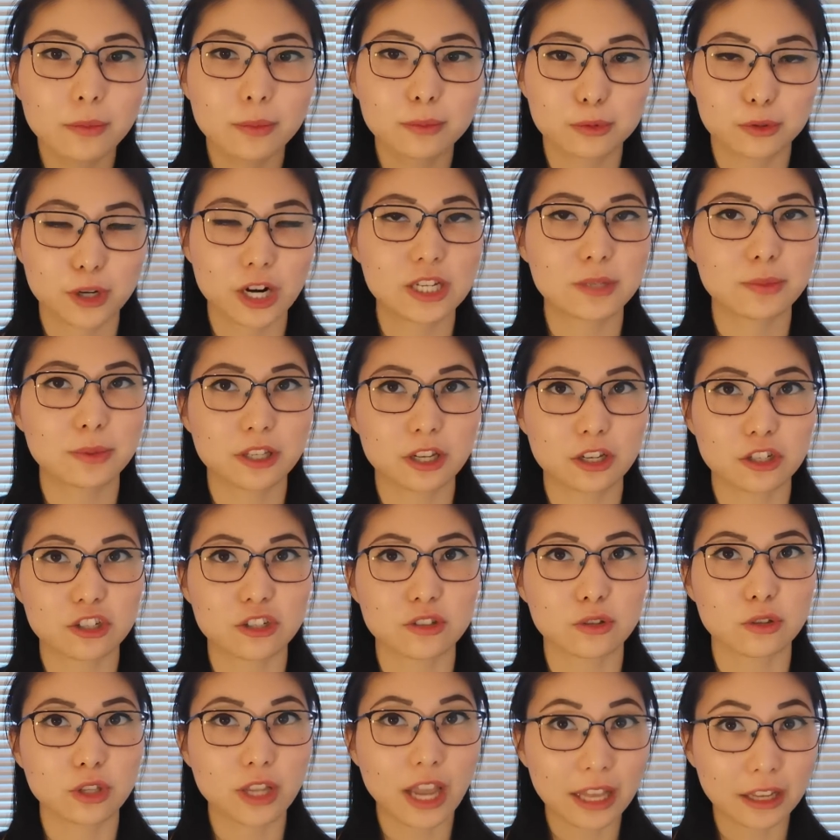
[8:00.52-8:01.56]
price
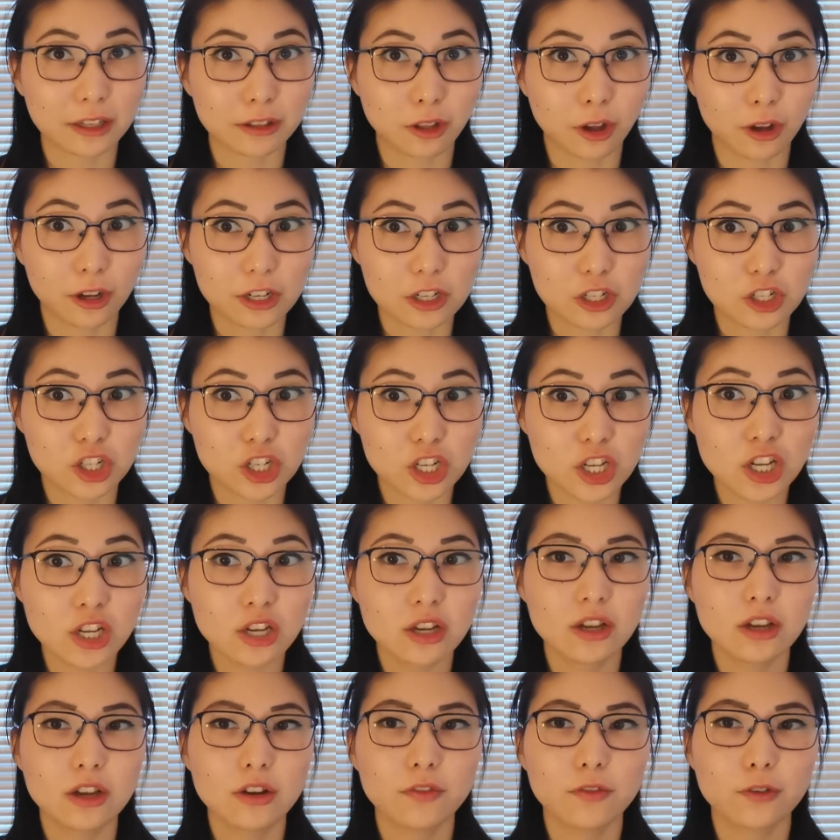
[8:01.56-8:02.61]
prediction technology
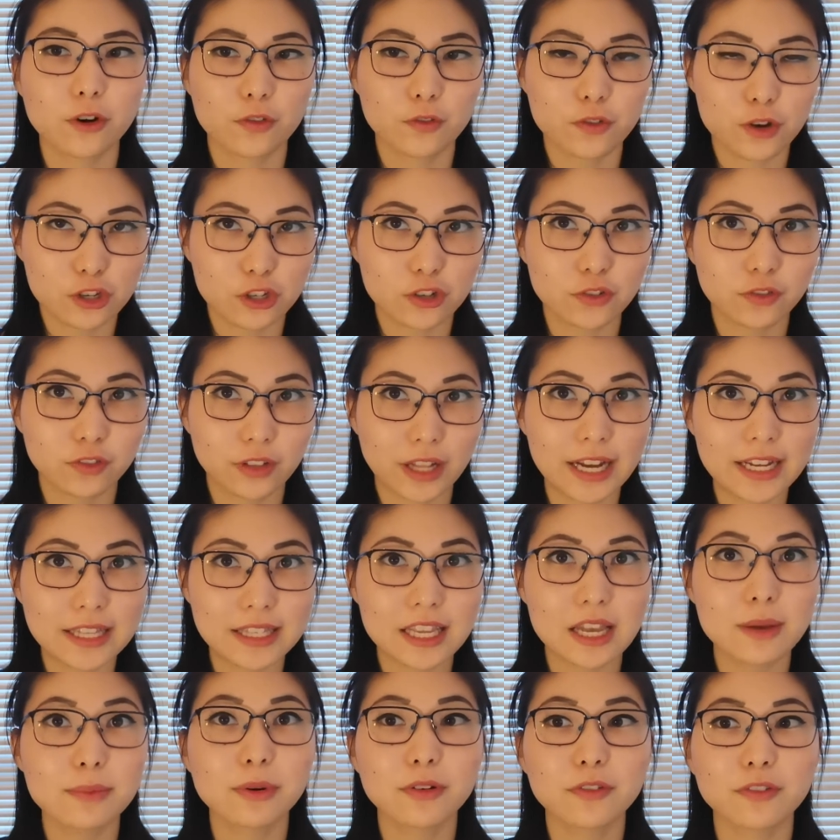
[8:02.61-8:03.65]
for future flights
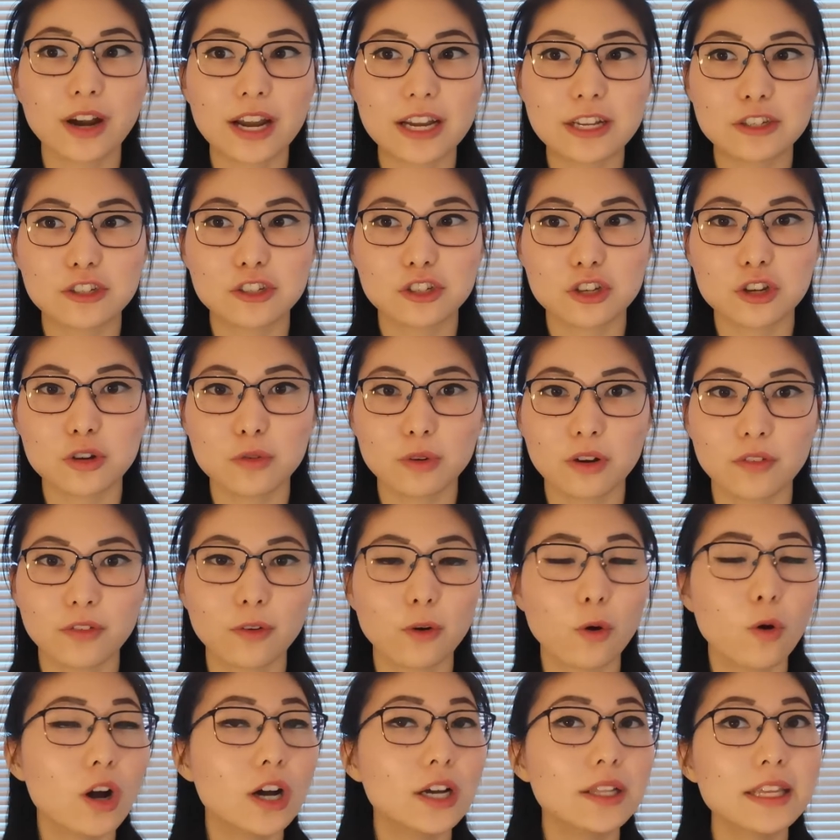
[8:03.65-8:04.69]
and provides you with
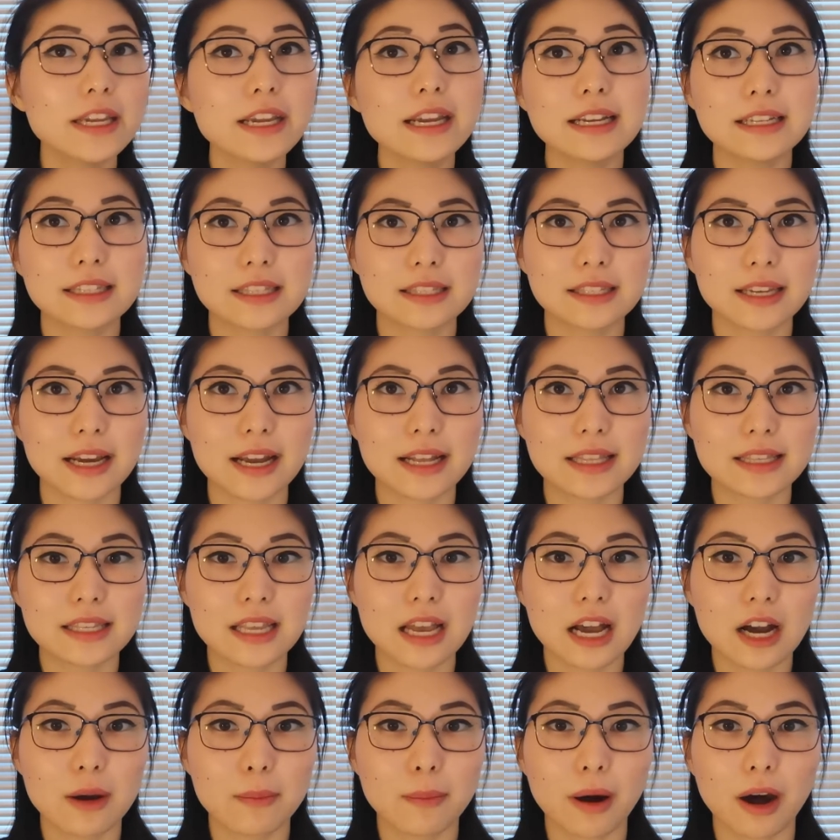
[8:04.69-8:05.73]
quality insights
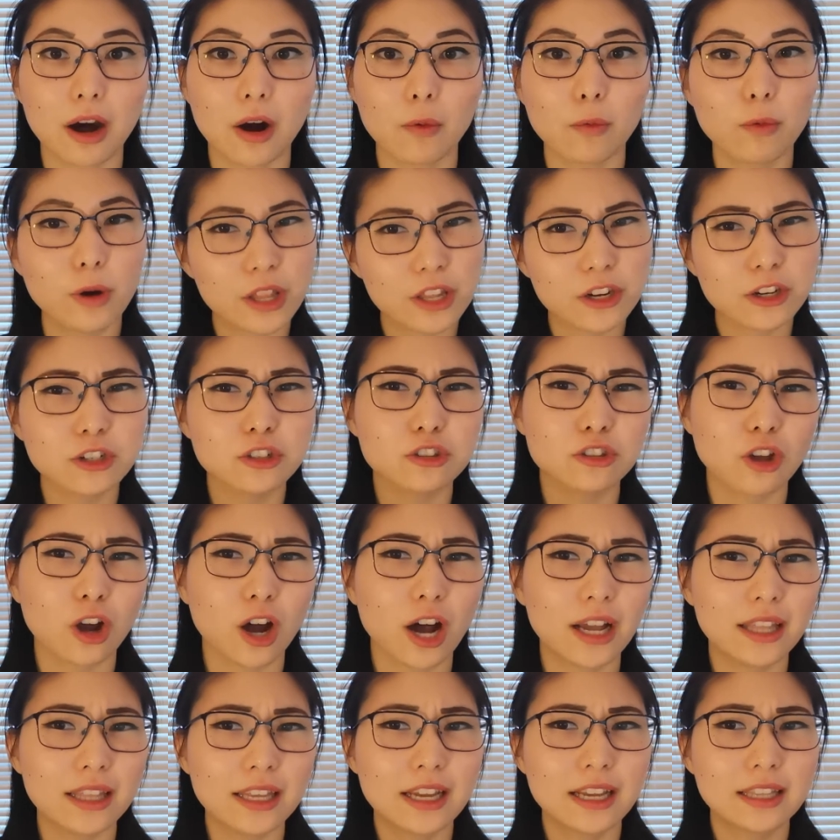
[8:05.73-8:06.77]
about whether or
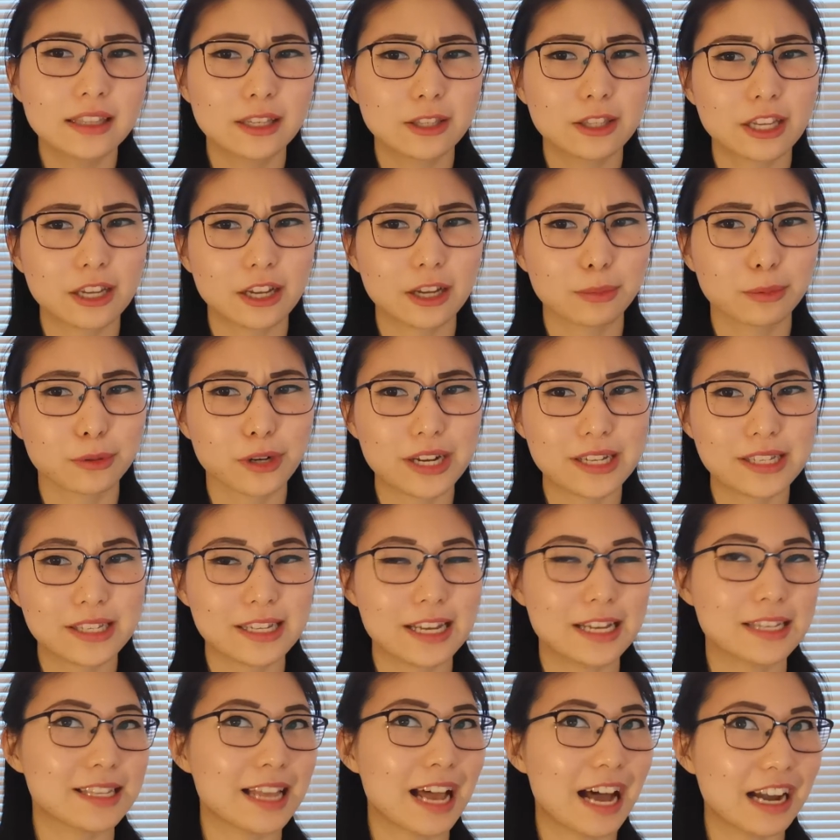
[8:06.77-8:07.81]
not the ticket price
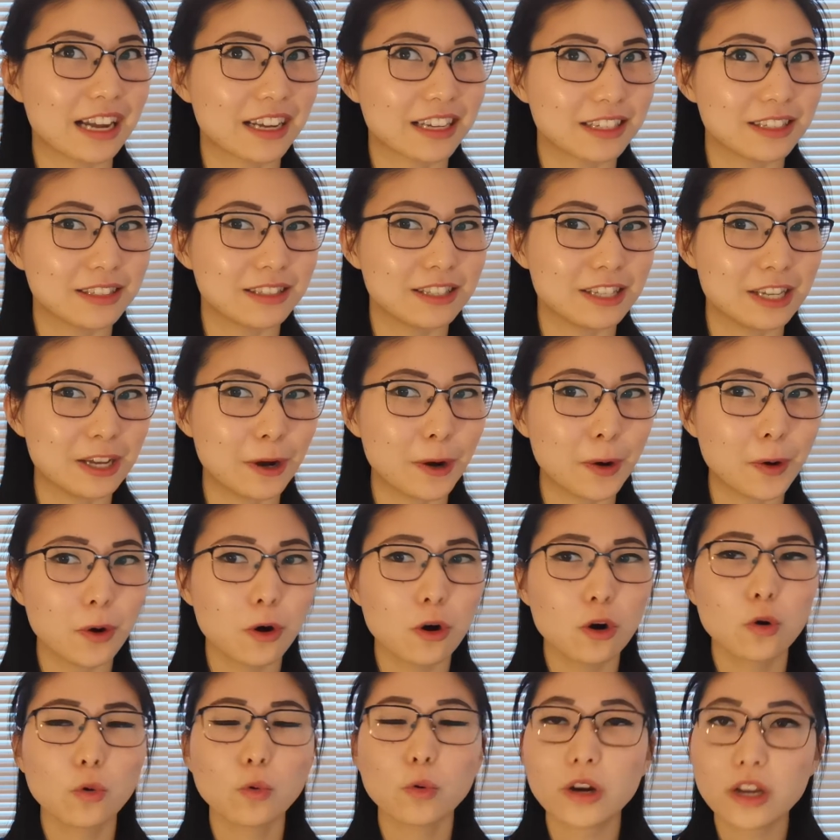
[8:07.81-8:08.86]
is at a good deal
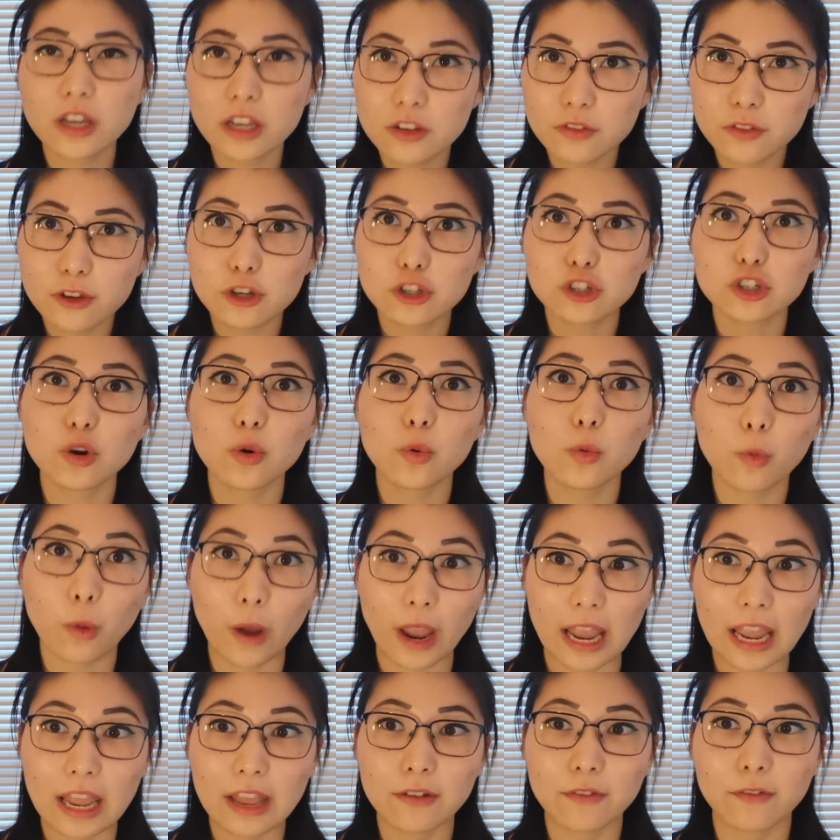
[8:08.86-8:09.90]
or if you should
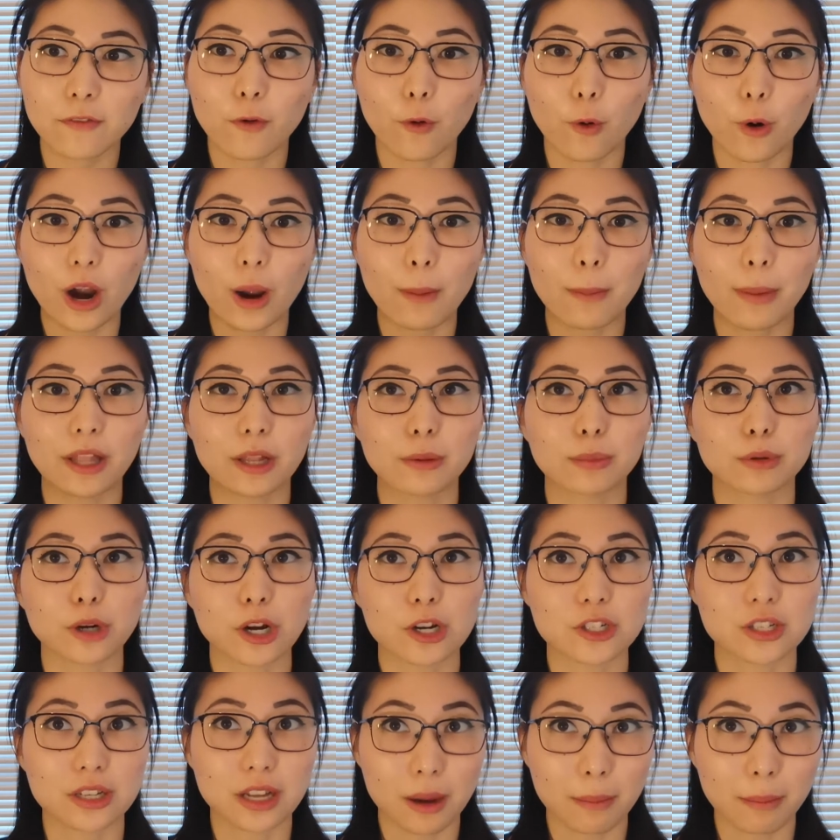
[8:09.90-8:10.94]
wait for a better
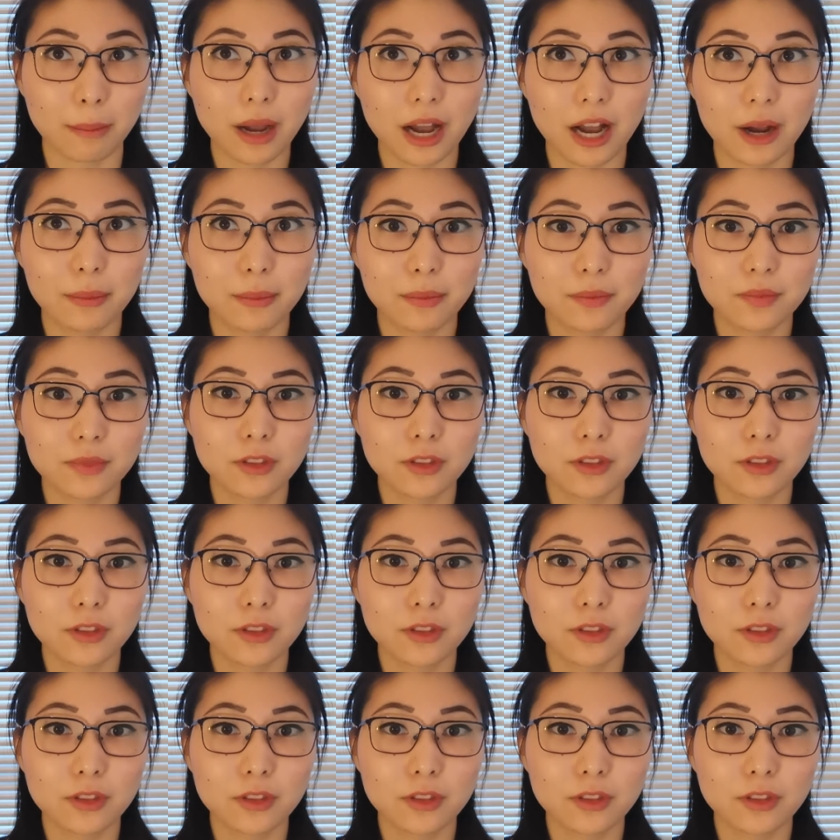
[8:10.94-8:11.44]
price to come up,